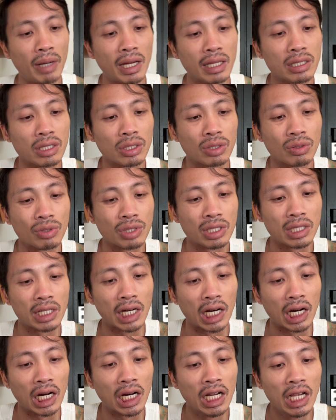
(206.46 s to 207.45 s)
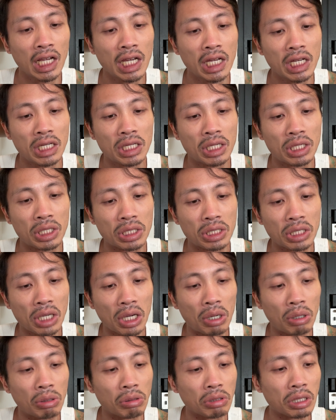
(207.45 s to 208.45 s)
Pentacles here.
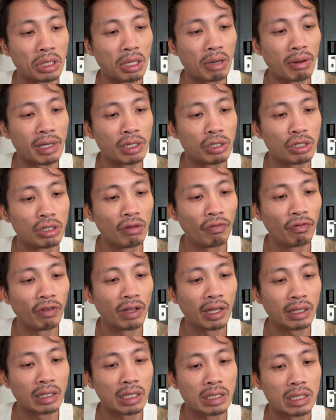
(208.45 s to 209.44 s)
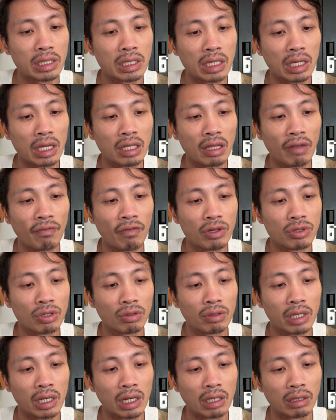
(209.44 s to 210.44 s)
So, you know, I do feel like this is an individual
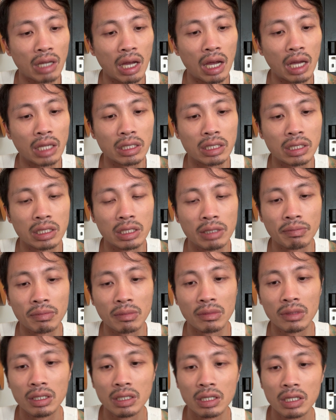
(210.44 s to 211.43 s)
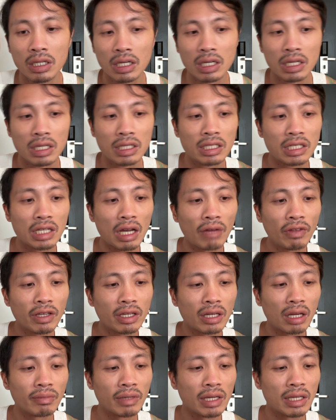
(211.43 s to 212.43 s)
here that's definitely
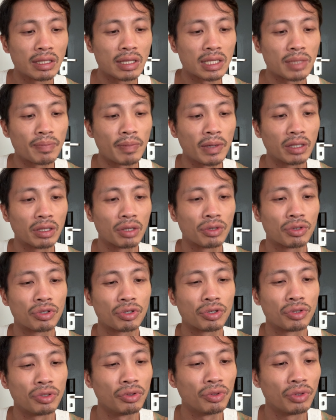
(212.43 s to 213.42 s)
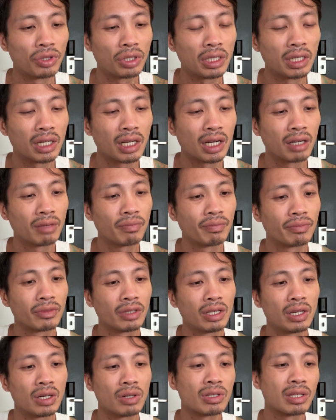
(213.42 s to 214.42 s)
coming in to speak their truth here.
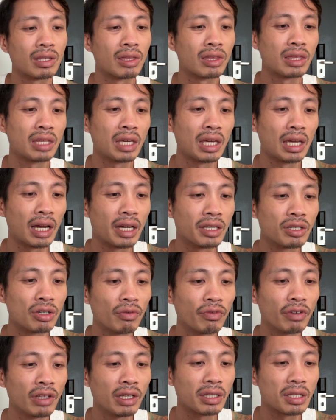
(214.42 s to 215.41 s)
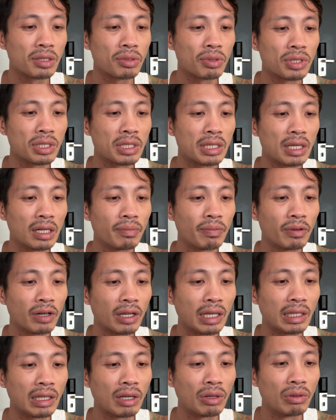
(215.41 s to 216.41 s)
Here's the thing. I don't feel like this person's going to
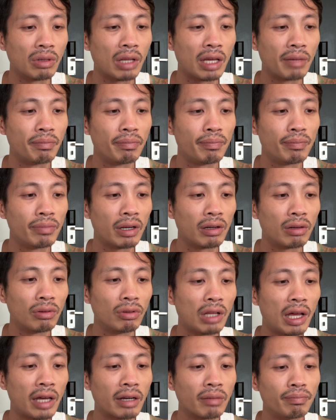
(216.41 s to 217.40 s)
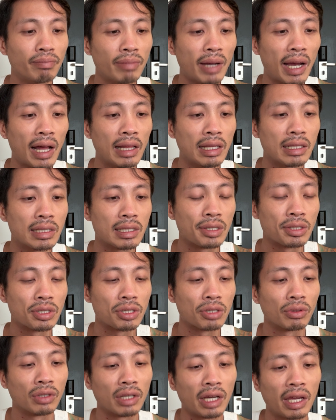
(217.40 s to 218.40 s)
bring in a whole lot uh, whole lot of balance into
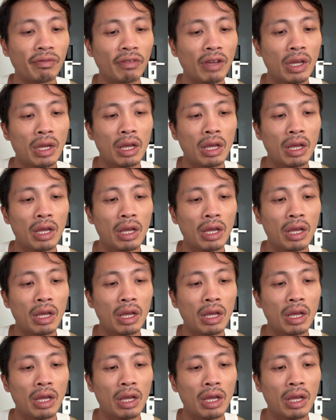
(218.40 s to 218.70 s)
your life